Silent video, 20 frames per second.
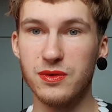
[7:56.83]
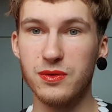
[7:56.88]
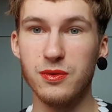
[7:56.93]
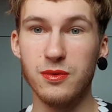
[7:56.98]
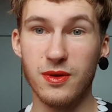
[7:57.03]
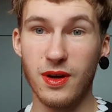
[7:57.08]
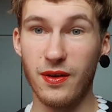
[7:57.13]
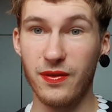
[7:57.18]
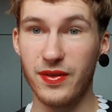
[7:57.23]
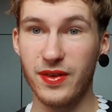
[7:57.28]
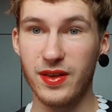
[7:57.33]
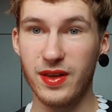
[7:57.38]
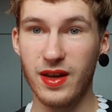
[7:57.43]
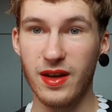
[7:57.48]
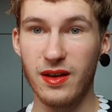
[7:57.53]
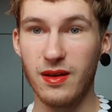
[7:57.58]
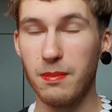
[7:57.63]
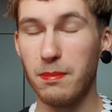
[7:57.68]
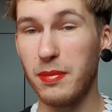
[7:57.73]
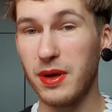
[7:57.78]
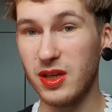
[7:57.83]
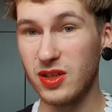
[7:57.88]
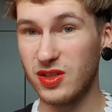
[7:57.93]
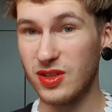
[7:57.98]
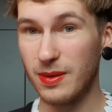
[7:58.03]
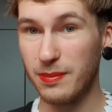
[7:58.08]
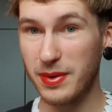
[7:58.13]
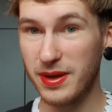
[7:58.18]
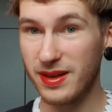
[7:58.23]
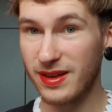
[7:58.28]
to not pay
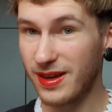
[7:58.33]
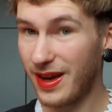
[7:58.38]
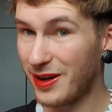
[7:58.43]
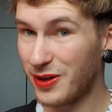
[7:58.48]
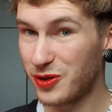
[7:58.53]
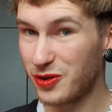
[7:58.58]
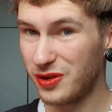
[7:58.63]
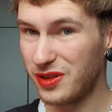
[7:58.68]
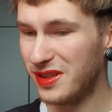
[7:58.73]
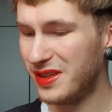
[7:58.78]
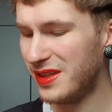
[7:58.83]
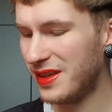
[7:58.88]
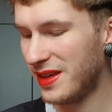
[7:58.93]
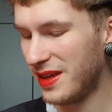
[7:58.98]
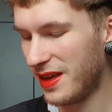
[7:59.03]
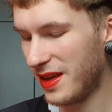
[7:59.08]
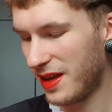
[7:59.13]
shipping, actually.